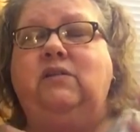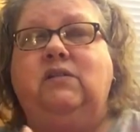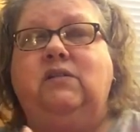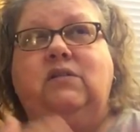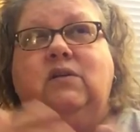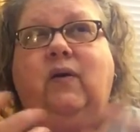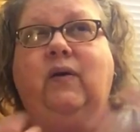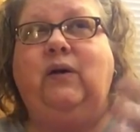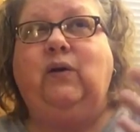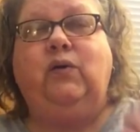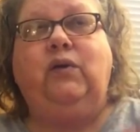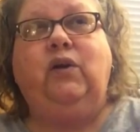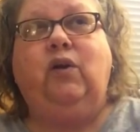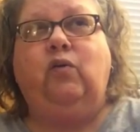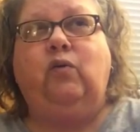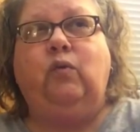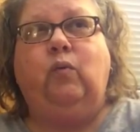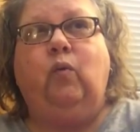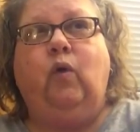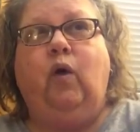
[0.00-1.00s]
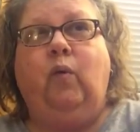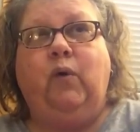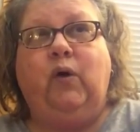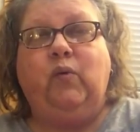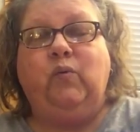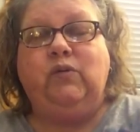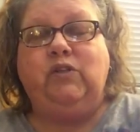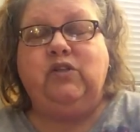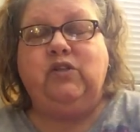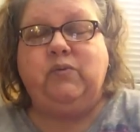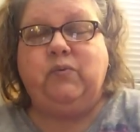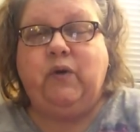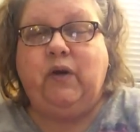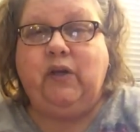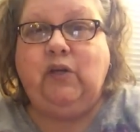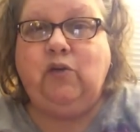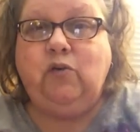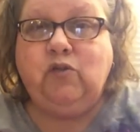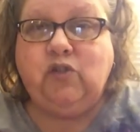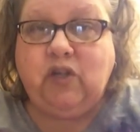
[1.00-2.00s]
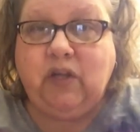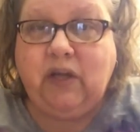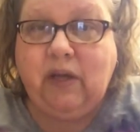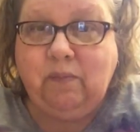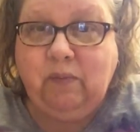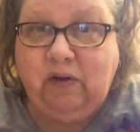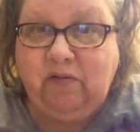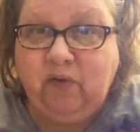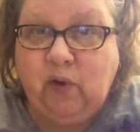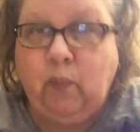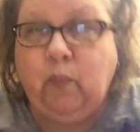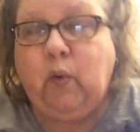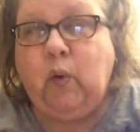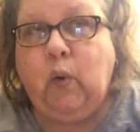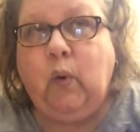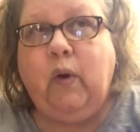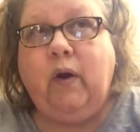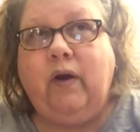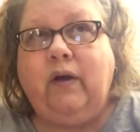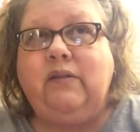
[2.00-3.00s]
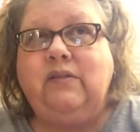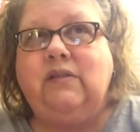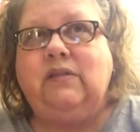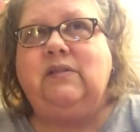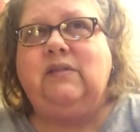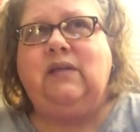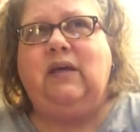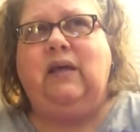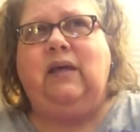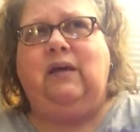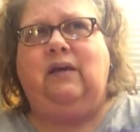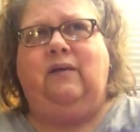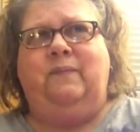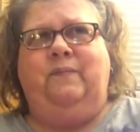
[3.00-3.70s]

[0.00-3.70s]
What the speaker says: so I couldn't go to Walmart, which is where I usually get my foam core, because it's like